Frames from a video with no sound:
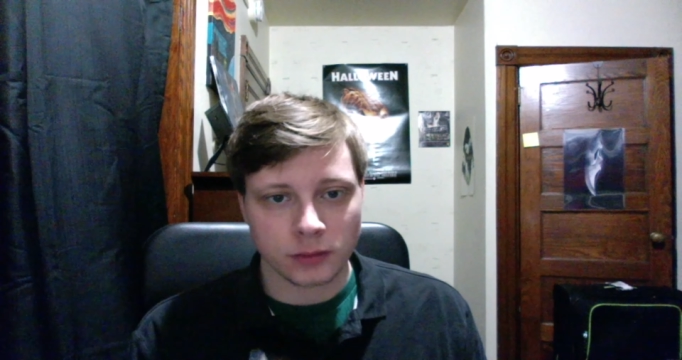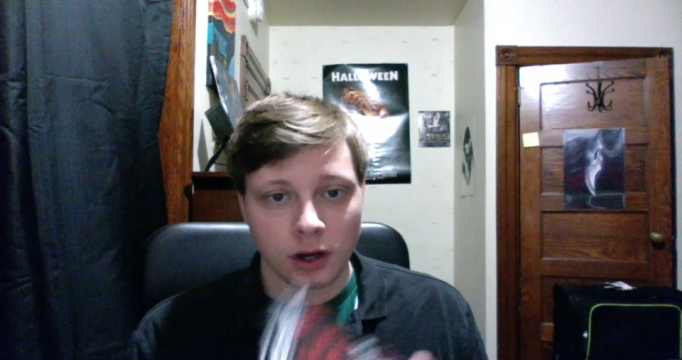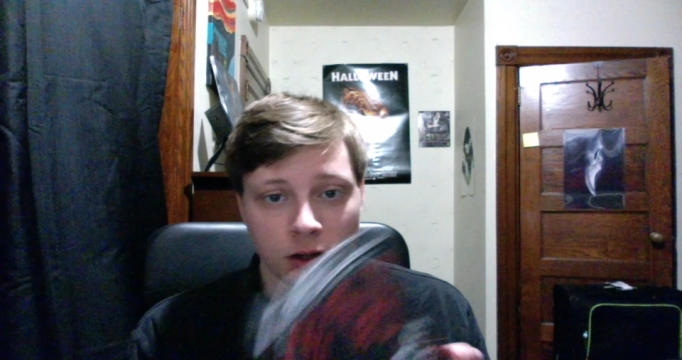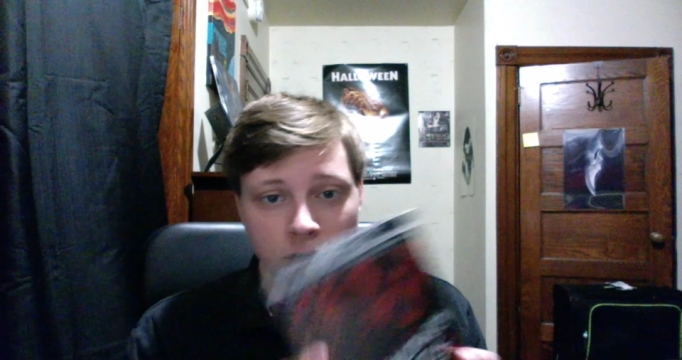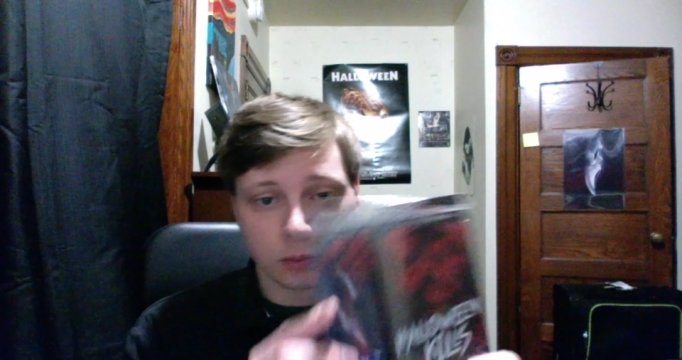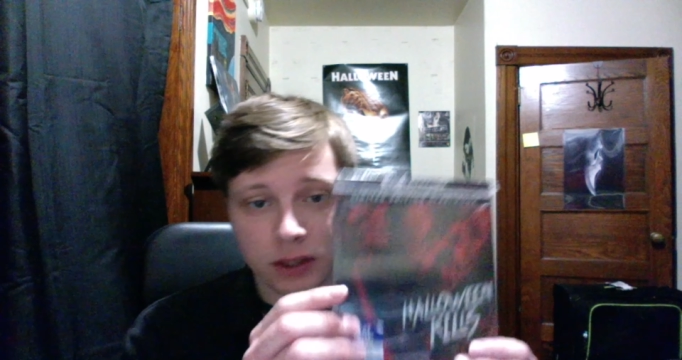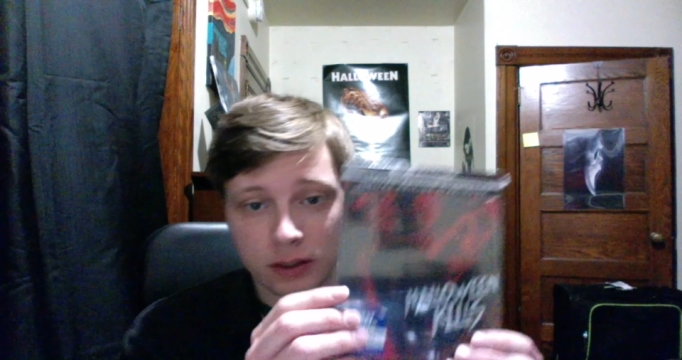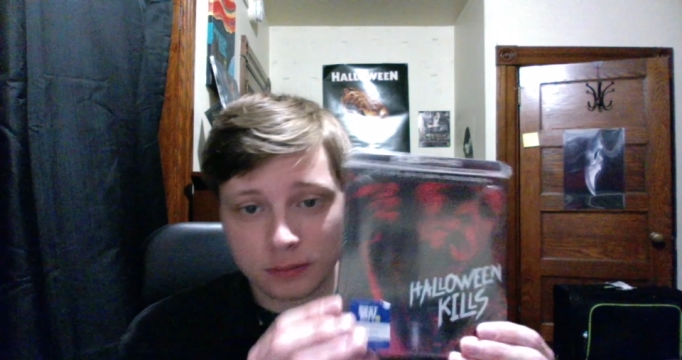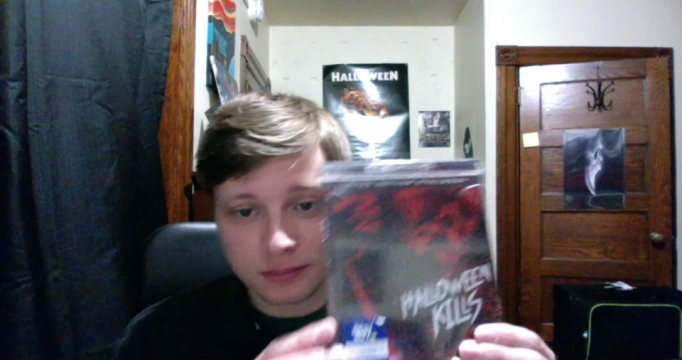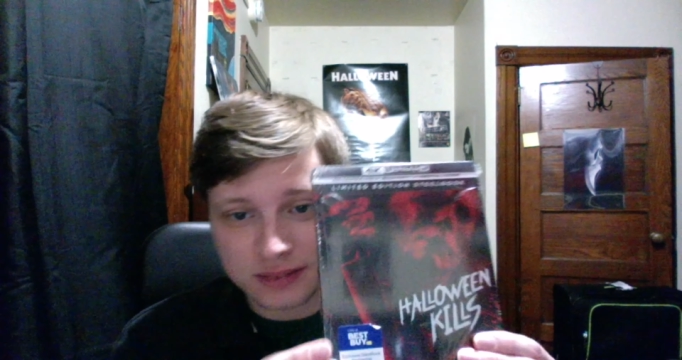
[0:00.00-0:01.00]

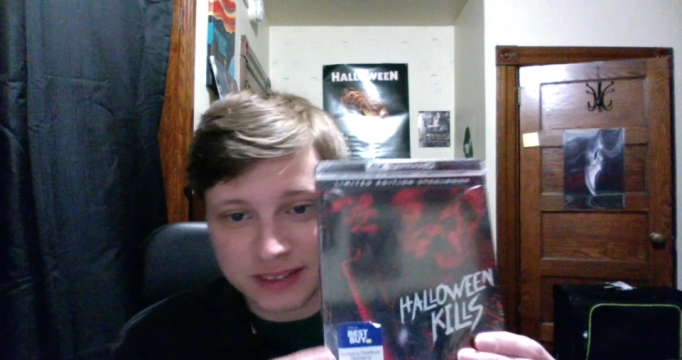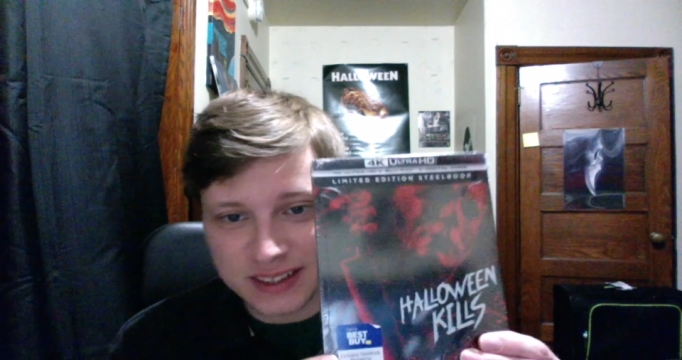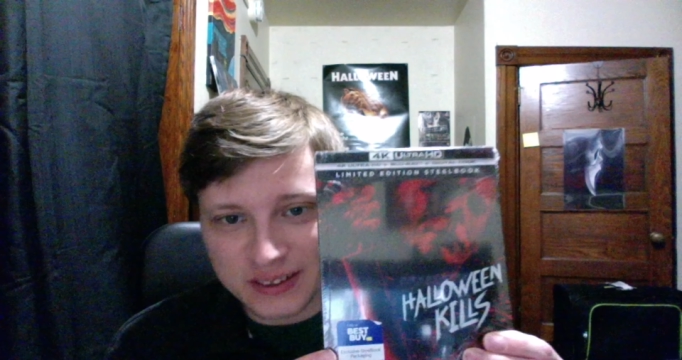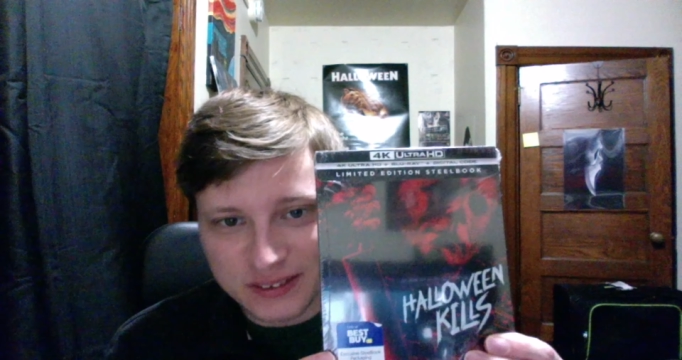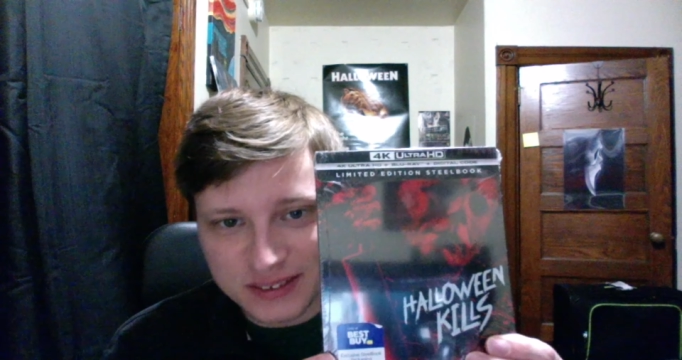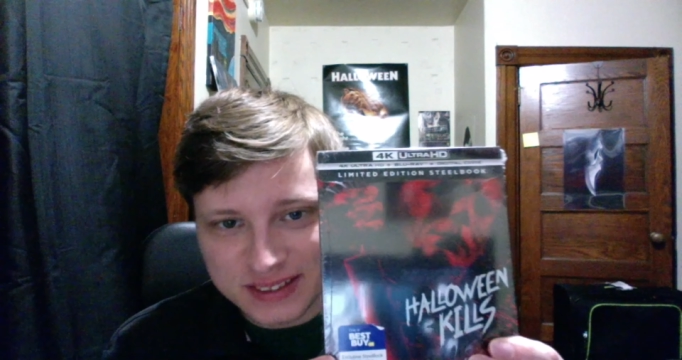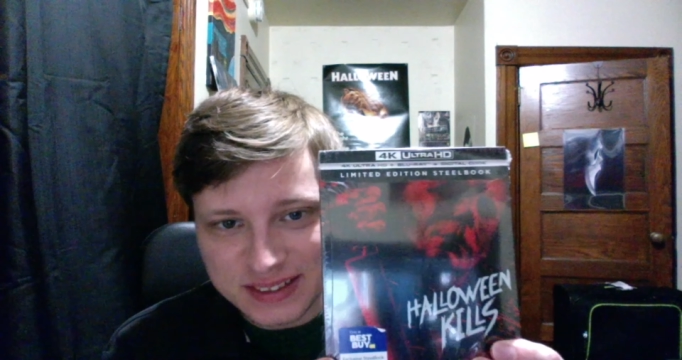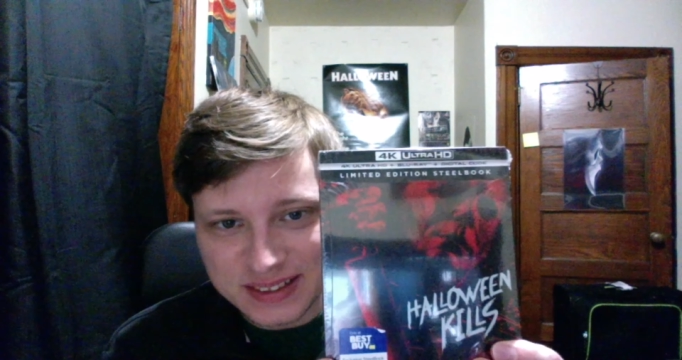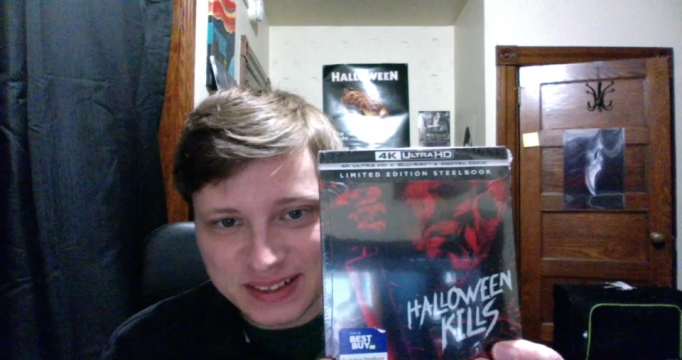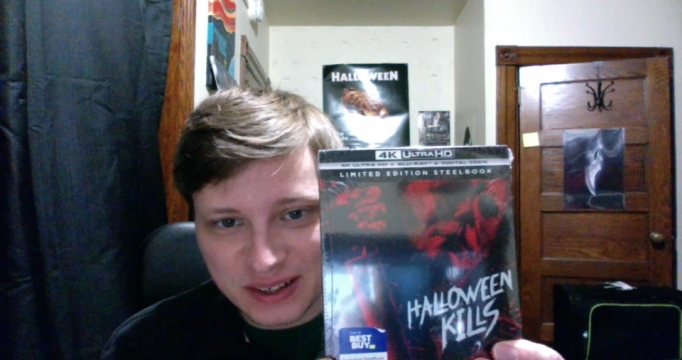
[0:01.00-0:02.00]
Halloween Kills,
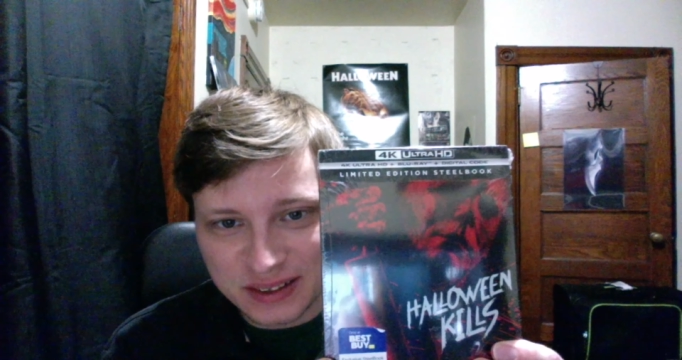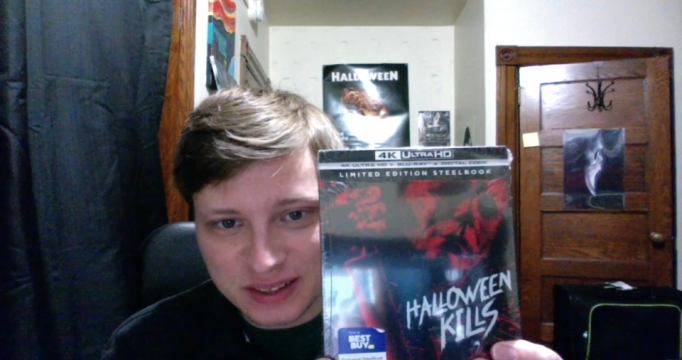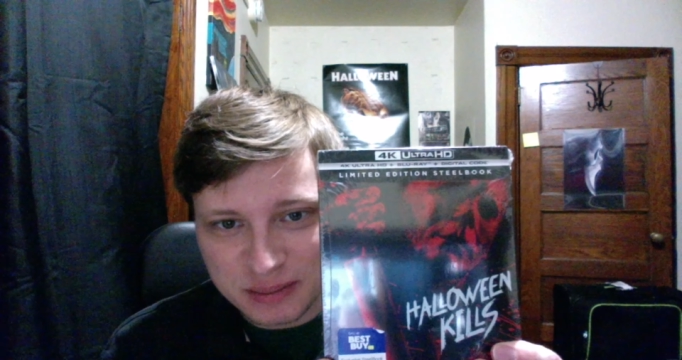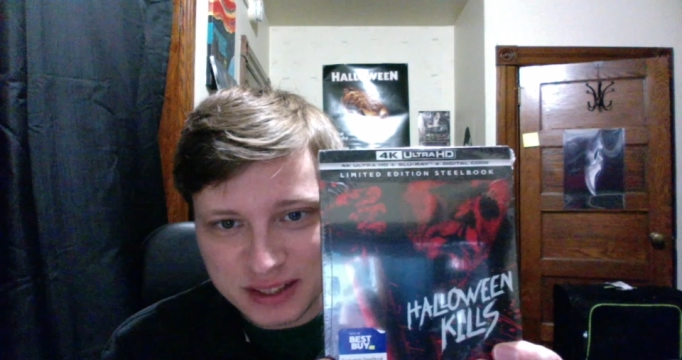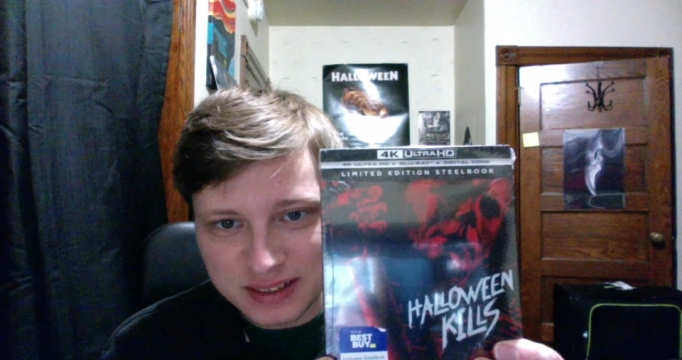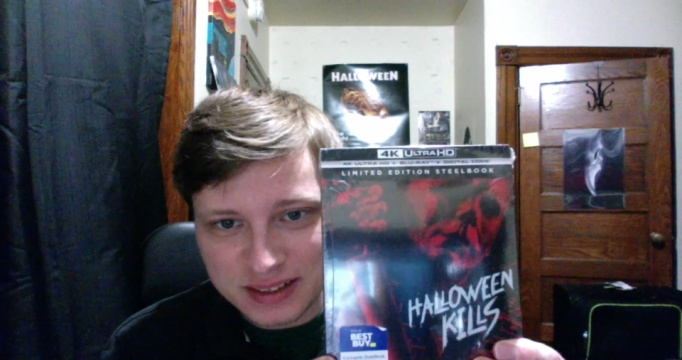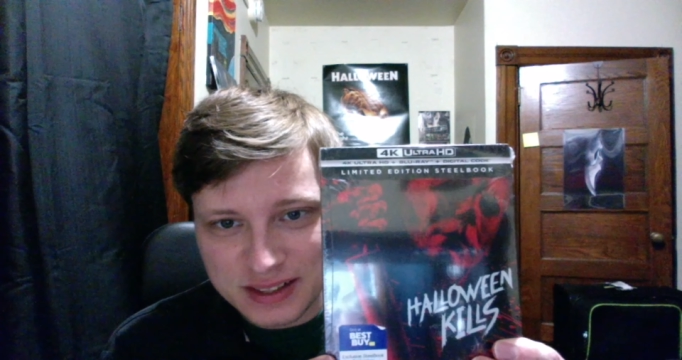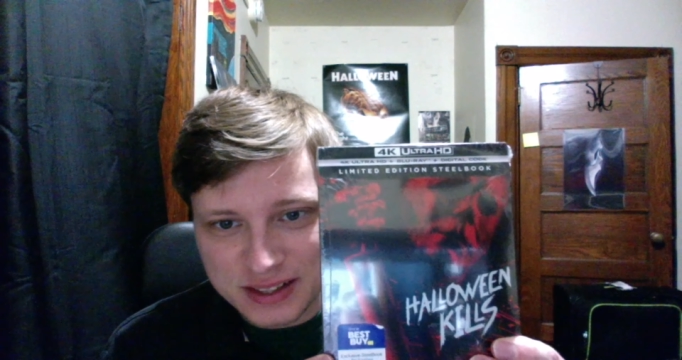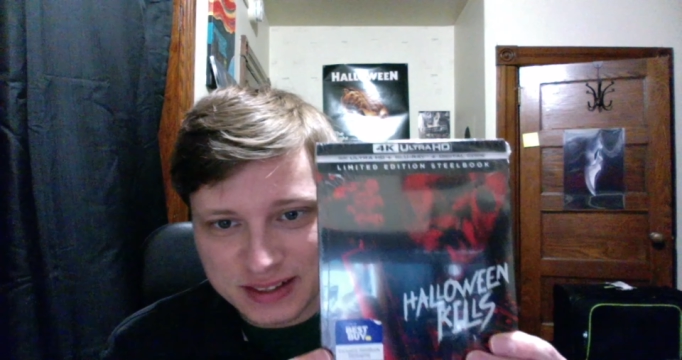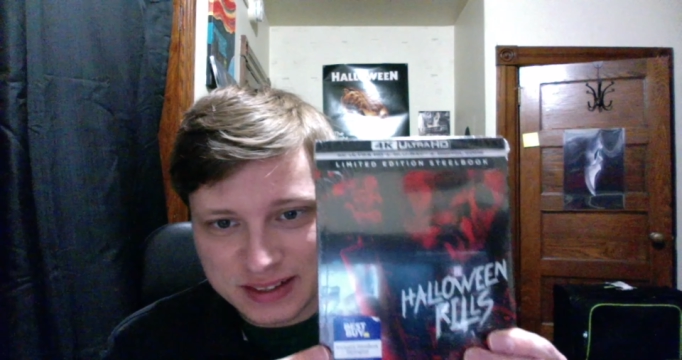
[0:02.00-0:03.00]
limited edition